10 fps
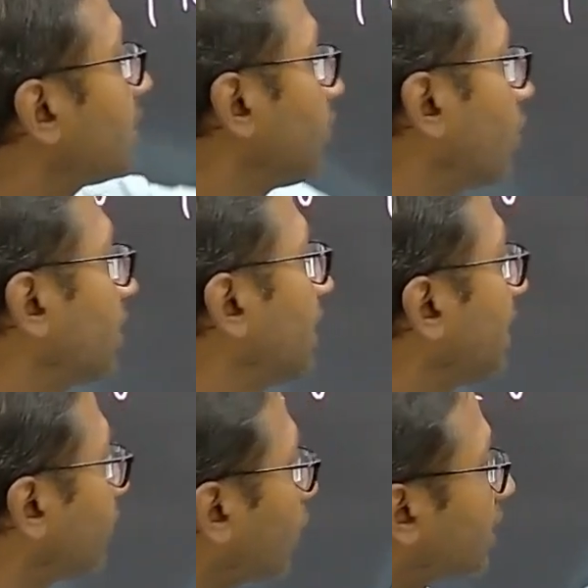a
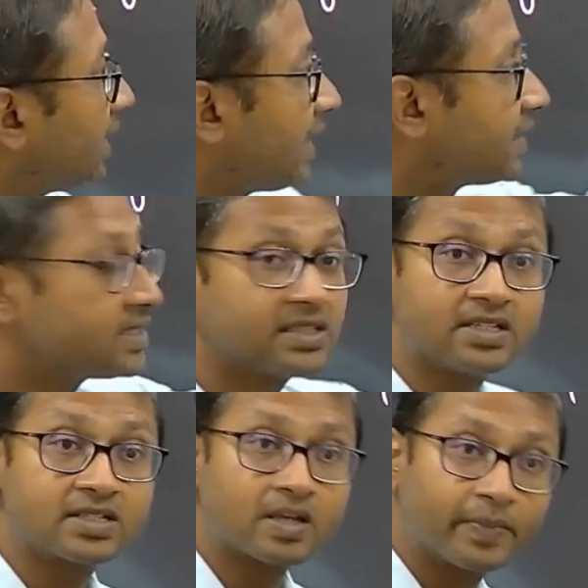bottleneck, bottleneck is
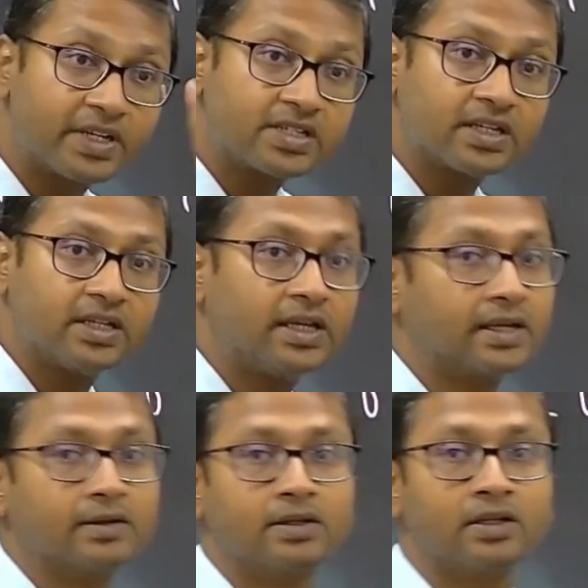this summation here.
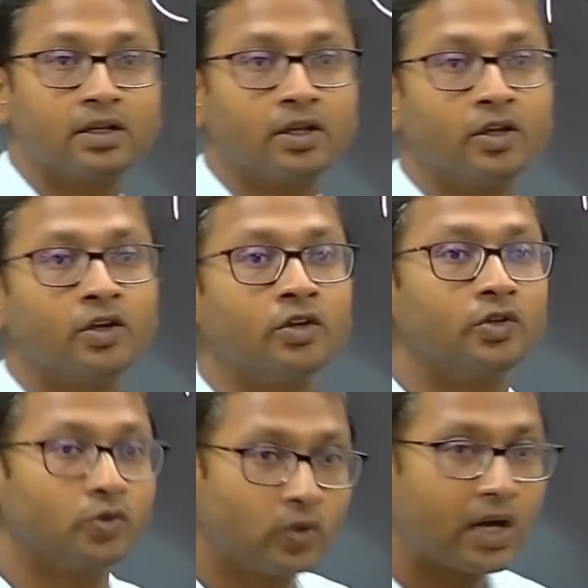
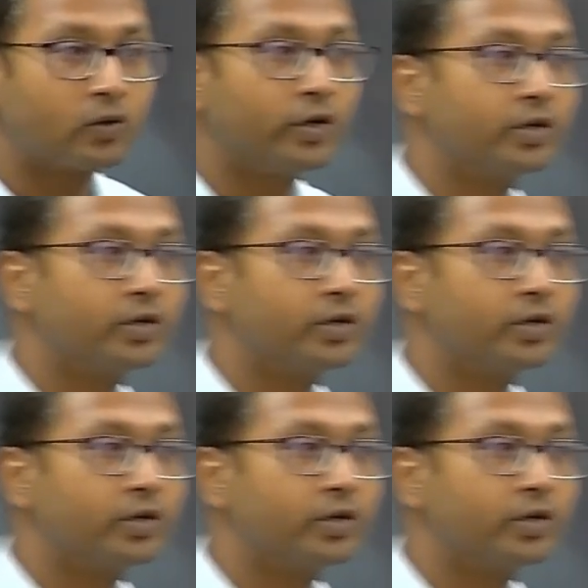You are going